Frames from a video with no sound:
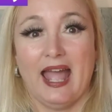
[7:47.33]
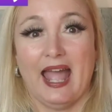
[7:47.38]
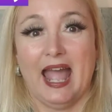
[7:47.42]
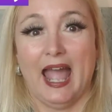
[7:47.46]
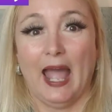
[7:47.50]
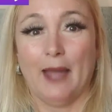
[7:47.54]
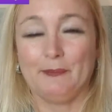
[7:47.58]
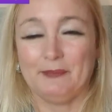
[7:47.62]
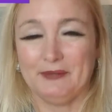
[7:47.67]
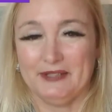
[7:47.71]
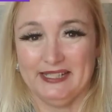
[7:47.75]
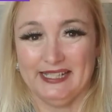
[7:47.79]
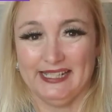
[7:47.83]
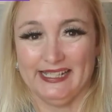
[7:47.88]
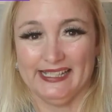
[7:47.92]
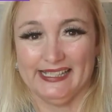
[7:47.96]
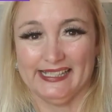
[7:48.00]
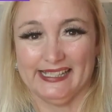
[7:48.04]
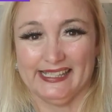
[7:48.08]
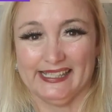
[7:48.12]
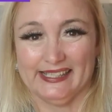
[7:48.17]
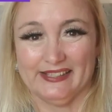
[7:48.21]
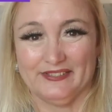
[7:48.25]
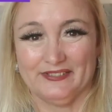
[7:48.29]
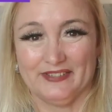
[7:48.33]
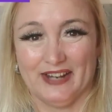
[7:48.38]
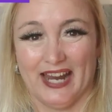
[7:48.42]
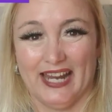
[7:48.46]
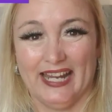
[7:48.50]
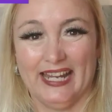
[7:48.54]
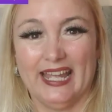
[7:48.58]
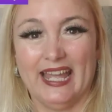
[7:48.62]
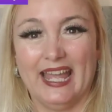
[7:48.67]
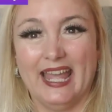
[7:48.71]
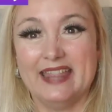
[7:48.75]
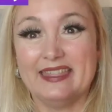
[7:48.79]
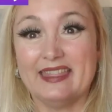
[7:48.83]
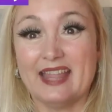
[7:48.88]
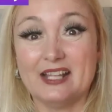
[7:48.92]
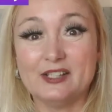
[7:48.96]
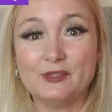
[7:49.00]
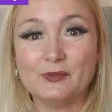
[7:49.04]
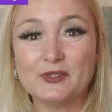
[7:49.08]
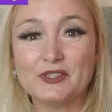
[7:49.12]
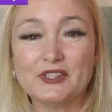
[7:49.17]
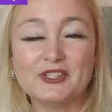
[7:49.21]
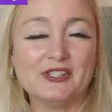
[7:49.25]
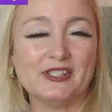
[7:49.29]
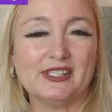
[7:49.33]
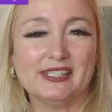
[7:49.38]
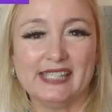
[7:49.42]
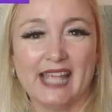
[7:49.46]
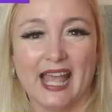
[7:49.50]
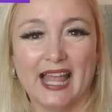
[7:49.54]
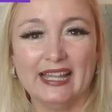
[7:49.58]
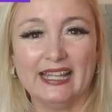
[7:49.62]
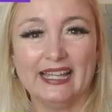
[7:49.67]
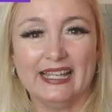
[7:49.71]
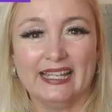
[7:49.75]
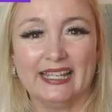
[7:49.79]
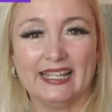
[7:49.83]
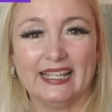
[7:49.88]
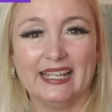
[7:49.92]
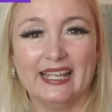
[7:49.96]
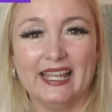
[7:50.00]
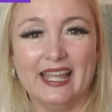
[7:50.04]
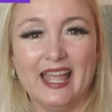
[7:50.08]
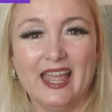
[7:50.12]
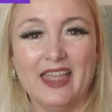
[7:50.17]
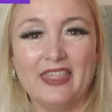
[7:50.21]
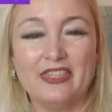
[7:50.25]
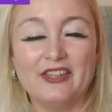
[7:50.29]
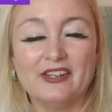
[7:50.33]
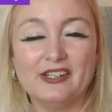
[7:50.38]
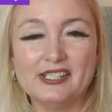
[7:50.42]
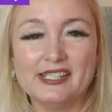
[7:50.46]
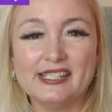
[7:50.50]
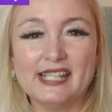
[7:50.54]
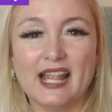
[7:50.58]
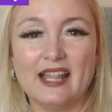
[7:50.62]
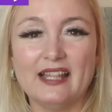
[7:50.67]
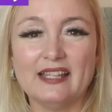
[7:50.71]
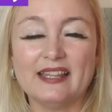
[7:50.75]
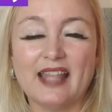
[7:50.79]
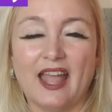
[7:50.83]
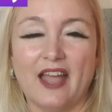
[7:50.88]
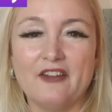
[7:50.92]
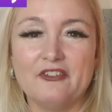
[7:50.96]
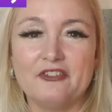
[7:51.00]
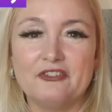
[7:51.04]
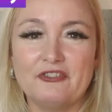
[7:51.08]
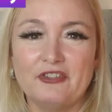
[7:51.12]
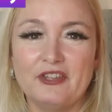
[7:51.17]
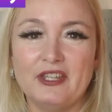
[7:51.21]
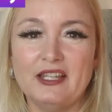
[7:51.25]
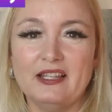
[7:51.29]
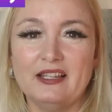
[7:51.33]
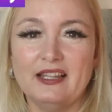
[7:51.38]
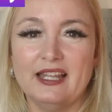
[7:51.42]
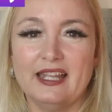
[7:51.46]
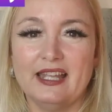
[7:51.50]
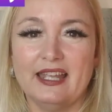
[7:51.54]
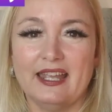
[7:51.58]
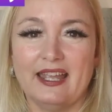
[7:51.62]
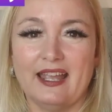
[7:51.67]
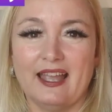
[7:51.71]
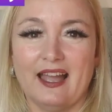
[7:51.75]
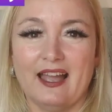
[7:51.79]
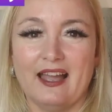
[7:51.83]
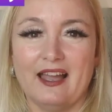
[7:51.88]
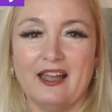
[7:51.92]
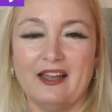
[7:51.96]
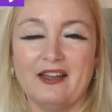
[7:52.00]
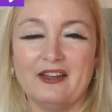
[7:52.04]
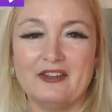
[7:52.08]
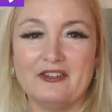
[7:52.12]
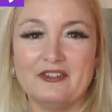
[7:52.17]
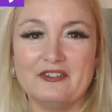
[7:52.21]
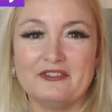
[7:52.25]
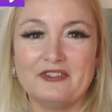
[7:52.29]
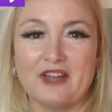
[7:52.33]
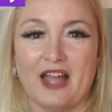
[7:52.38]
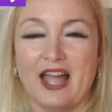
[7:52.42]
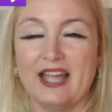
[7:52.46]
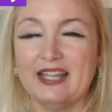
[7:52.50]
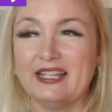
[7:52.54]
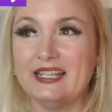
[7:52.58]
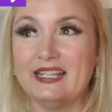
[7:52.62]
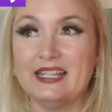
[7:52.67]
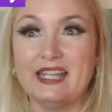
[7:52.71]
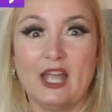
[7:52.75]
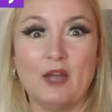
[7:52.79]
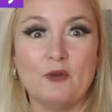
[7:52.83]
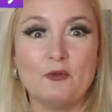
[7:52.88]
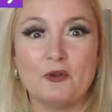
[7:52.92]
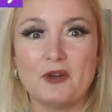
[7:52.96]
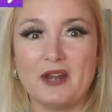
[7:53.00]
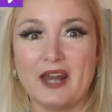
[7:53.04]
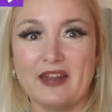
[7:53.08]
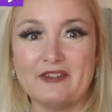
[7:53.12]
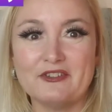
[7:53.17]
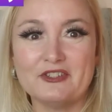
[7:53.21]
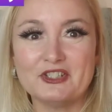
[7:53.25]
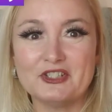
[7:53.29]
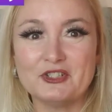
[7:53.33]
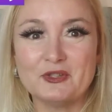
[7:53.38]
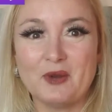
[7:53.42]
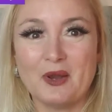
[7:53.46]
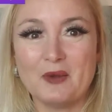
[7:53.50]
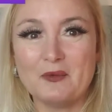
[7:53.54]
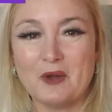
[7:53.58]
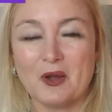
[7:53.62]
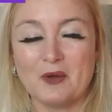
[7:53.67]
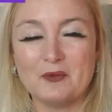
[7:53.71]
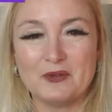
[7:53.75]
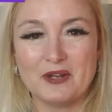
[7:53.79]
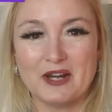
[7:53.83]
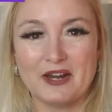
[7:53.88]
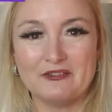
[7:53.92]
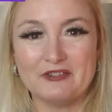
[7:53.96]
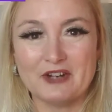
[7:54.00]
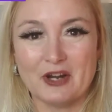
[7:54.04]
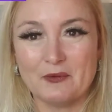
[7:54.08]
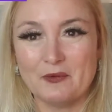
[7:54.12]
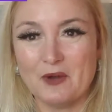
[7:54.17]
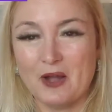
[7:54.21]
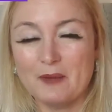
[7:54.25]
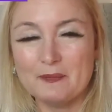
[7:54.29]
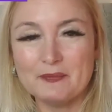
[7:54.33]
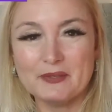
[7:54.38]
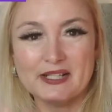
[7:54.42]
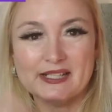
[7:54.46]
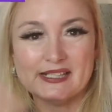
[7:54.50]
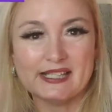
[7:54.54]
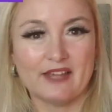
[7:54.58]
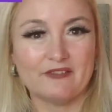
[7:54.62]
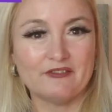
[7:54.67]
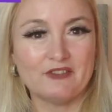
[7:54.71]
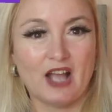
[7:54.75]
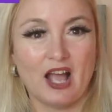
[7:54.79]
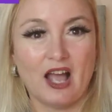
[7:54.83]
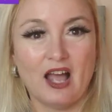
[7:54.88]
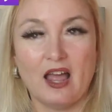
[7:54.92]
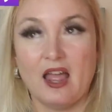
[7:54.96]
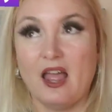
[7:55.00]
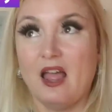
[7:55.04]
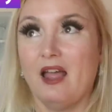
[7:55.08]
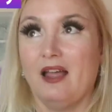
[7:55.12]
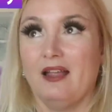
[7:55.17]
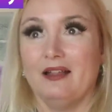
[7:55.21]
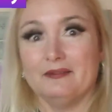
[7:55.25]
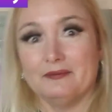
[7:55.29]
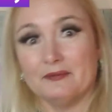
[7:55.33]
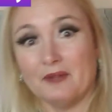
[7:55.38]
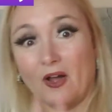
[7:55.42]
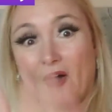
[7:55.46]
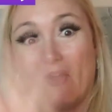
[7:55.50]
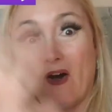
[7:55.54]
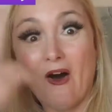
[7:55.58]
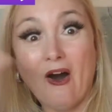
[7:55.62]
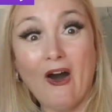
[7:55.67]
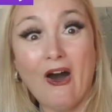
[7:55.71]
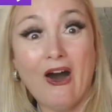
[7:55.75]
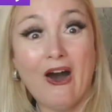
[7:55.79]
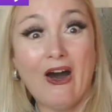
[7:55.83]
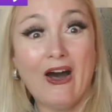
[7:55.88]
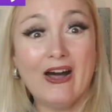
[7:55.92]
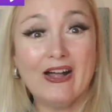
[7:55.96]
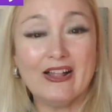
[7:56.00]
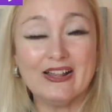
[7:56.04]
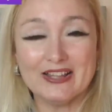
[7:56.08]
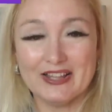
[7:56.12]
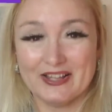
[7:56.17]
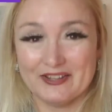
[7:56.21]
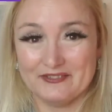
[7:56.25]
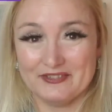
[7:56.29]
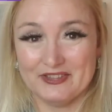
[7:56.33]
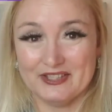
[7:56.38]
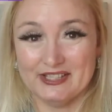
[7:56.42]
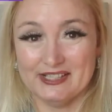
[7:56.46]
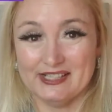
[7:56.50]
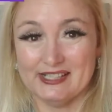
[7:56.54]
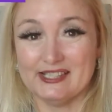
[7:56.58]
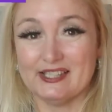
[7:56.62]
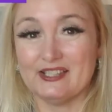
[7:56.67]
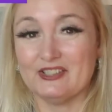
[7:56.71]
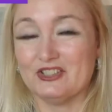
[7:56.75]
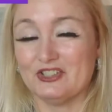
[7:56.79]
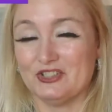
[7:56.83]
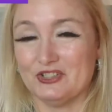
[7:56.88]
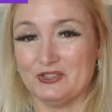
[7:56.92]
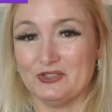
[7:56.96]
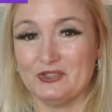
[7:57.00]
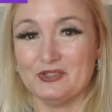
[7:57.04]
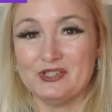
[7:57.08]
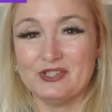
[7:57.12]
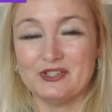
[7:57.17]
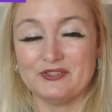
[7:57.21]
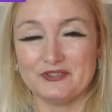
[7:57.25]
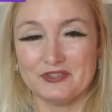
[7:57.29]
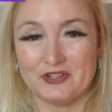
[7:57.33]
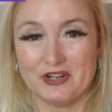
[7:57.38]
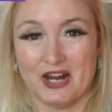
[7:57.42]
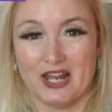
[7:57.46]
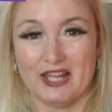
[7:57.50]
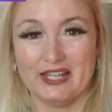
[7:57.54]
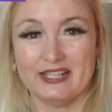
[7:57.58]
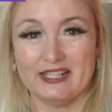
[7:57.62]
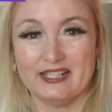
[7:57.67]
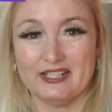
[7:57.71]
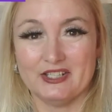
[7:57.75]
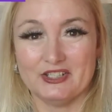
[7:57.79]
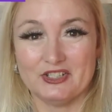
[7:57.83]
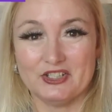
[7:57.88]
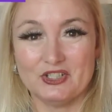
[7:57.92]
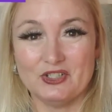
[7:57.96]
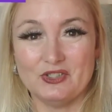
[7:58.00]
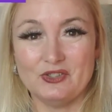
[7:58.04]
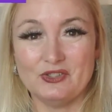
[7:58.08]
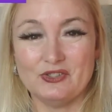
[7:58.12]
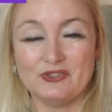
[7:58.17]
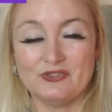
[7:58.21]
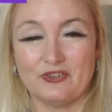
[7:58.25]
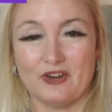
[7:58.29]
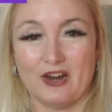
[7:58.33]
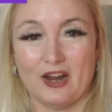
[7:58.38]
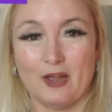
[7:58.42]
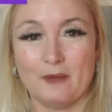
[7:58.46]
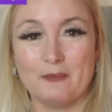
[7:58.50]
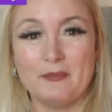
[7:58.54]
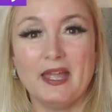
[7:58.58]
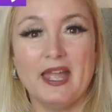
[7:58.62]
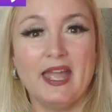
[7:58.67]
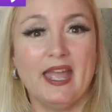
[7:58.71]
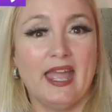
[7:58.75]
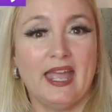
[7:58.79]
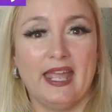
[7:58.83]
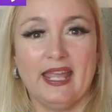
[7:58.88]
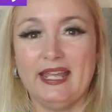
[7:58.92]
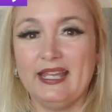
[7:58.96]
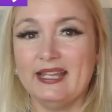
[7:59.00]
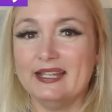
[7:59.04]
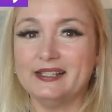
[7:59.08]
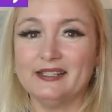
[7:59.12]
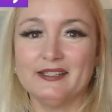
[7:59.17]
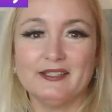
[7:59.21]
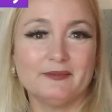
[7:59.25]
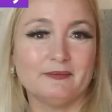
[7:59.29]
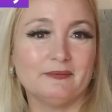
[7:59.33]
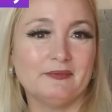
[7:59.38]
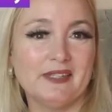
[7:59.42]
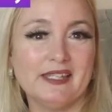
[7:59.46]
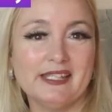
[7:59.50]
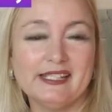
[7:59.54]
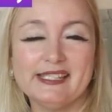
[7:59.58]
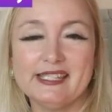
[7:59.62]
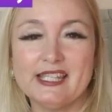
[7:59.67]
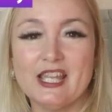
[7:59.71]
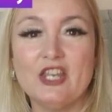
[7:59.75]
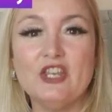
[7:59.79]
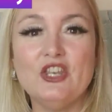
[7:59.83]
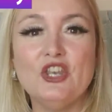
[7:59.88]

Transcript: Happiness, right? That's what they're selling. They're selling that feeling of I can get whatever shoe I want whenever I want because I've got all of these shoes, the variety to choose from, and it's